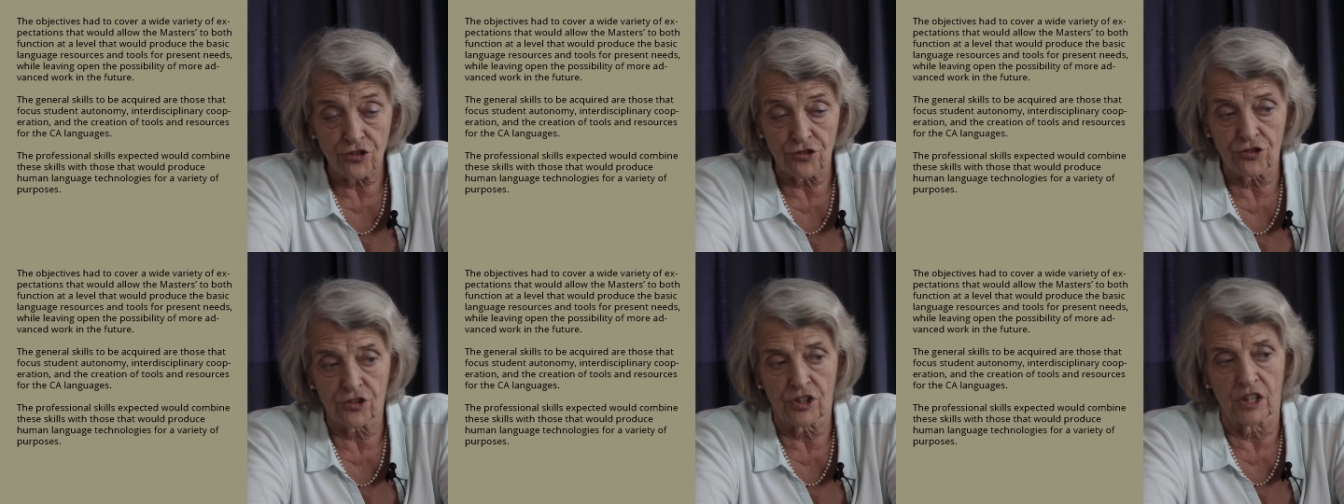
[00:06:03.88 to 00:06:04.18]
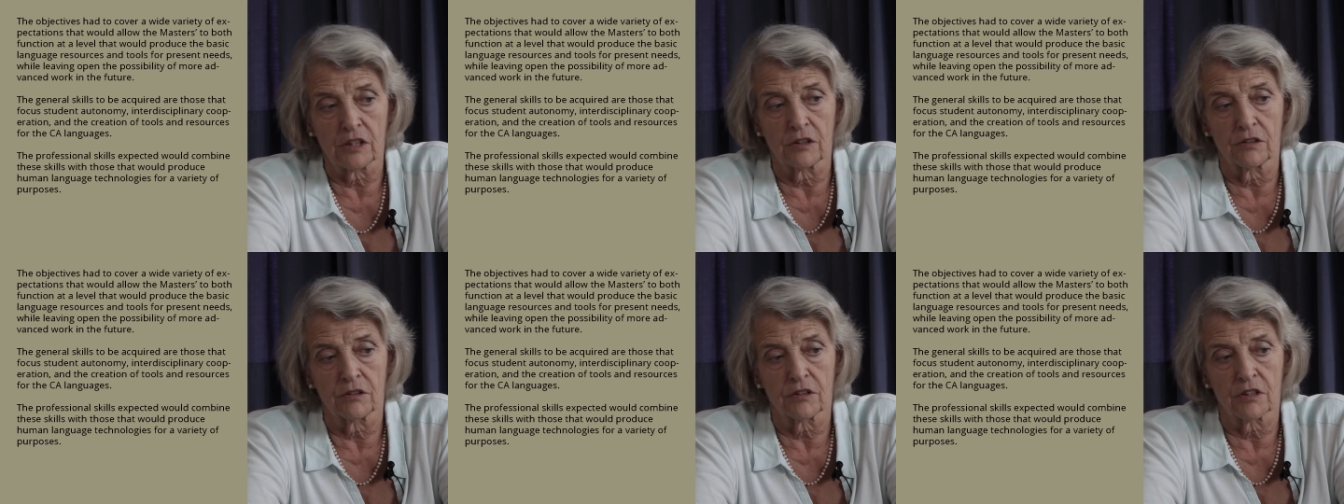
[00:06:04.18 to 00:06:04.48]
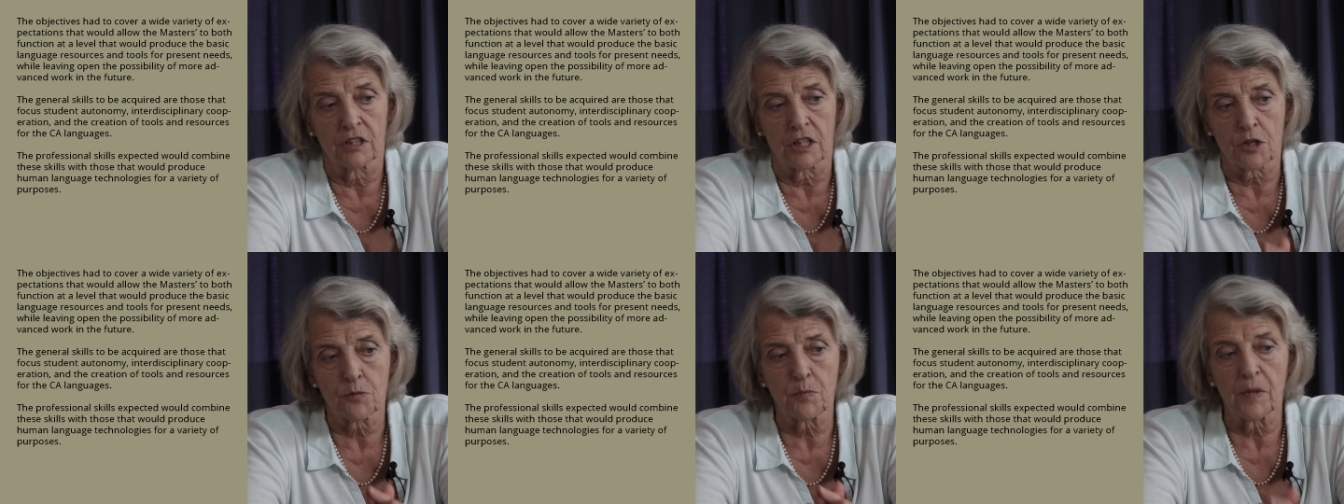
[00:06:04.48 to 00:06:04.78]
skills
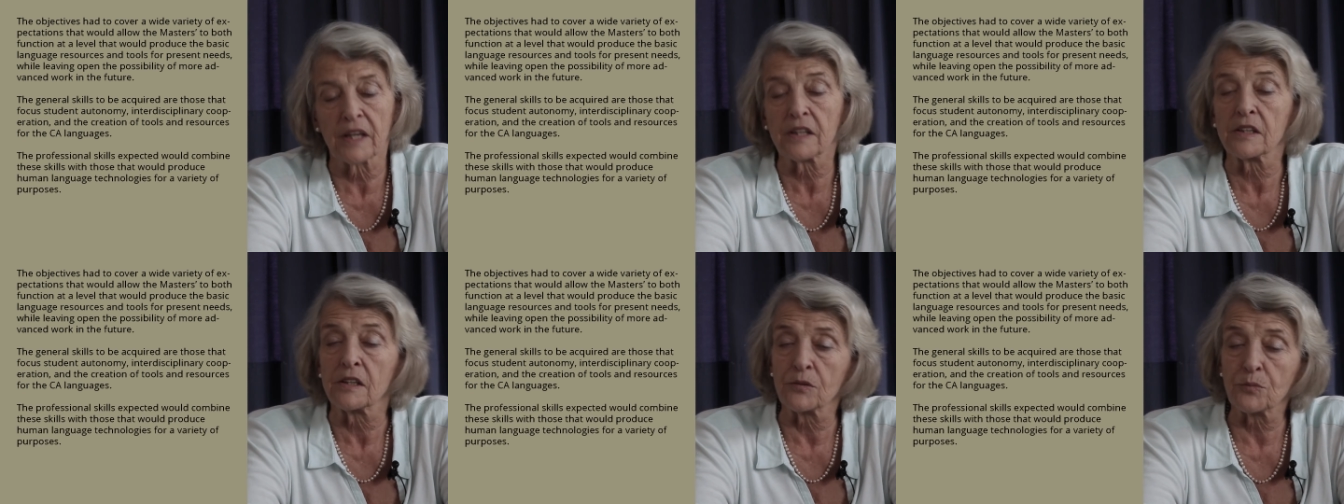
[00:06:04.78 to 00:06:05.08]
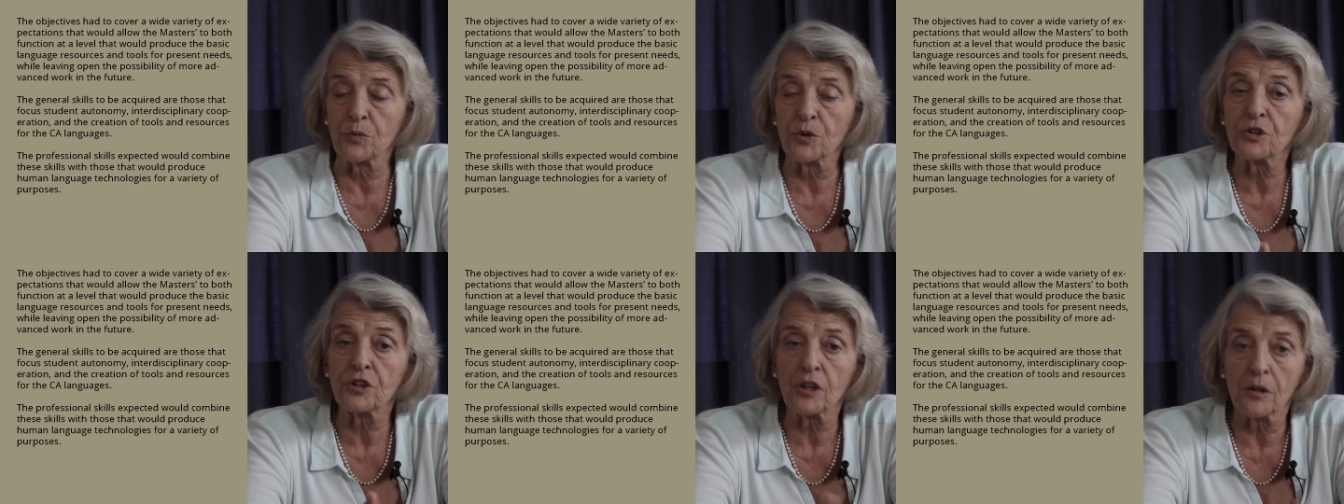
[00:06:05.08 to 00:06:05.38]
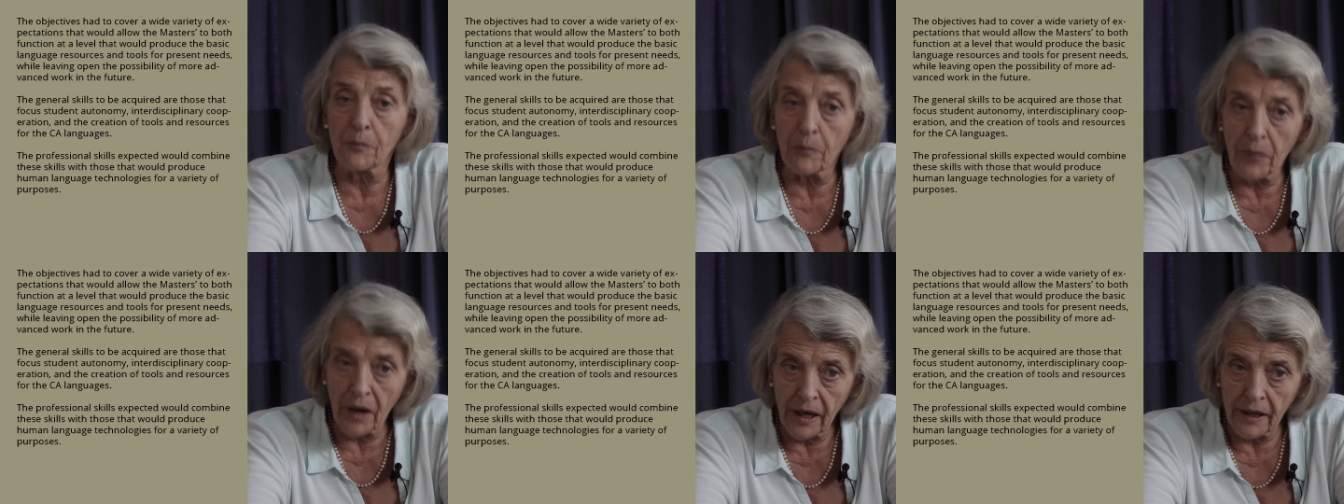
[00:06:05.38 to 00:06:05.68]
expected would
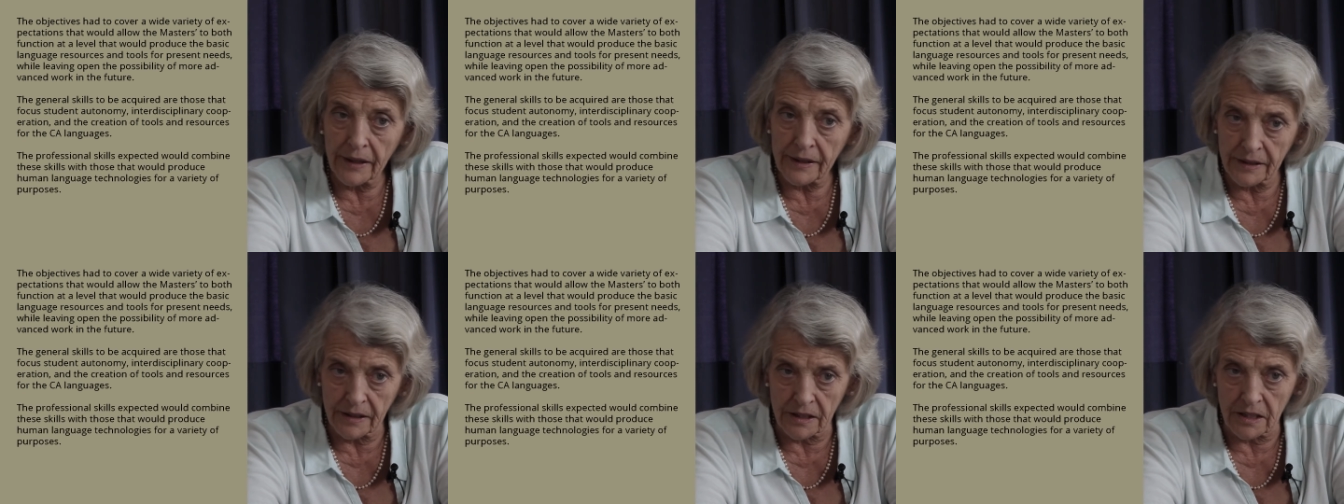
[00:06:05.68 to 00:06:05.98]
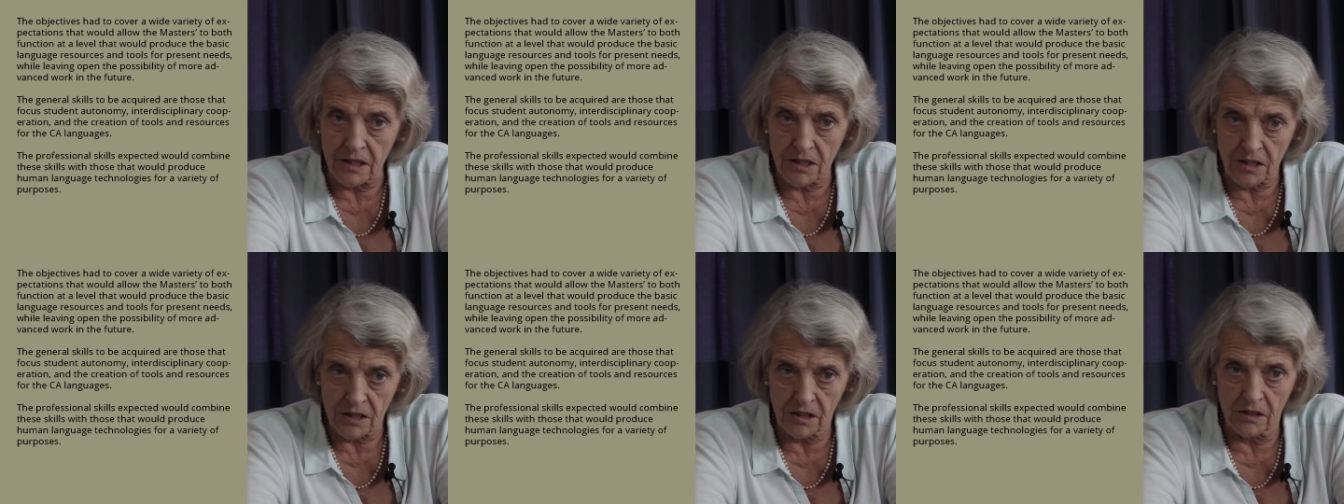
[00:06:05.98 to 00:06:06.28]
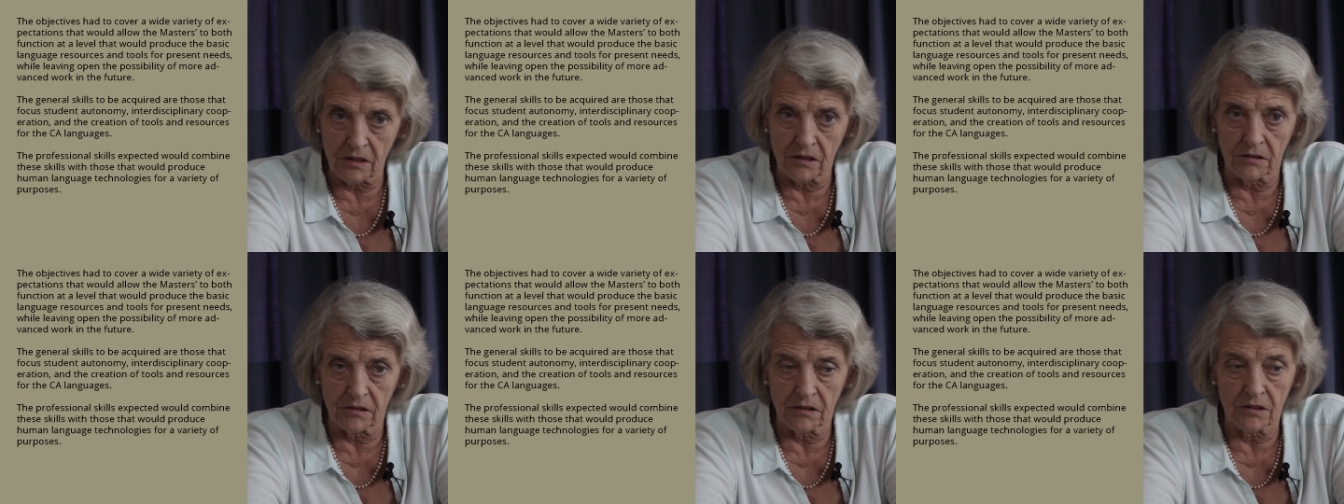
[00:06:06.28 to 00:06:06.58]
combine these
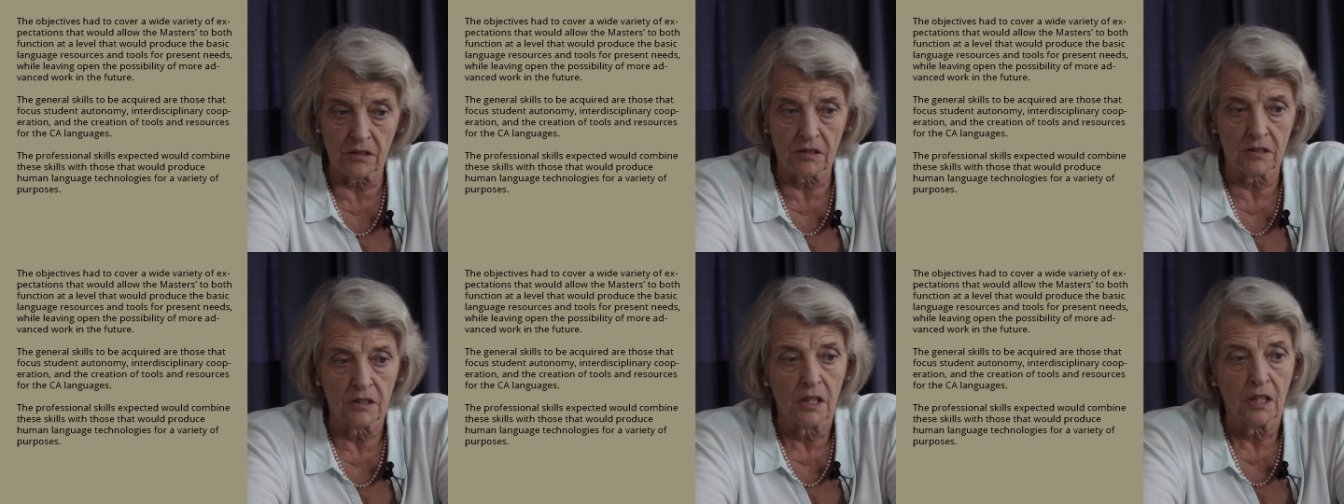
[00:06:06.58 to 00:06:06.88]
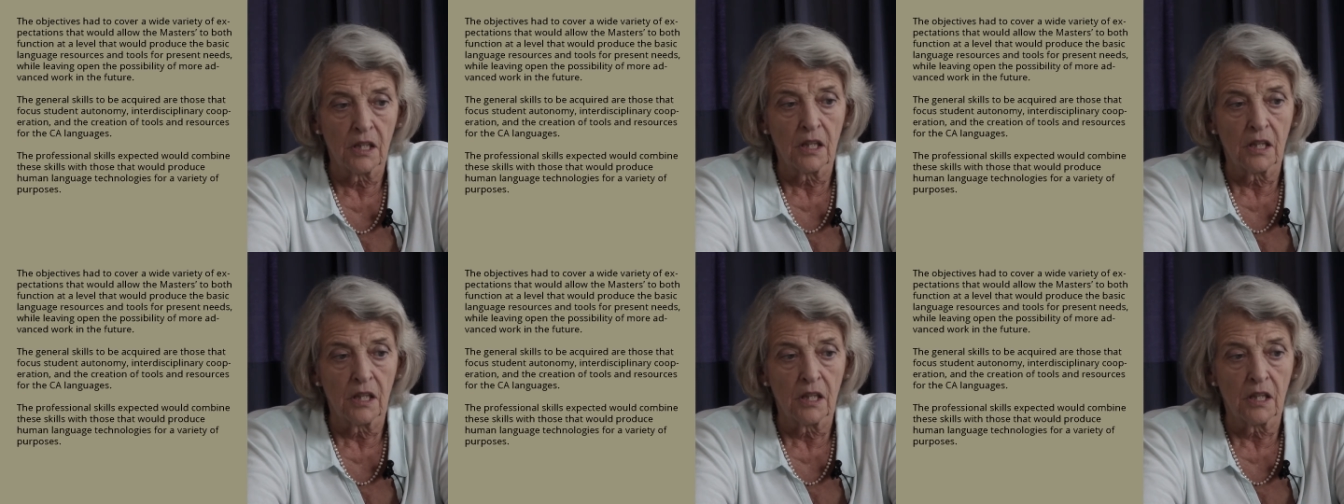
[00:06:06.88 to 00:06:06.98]
skills.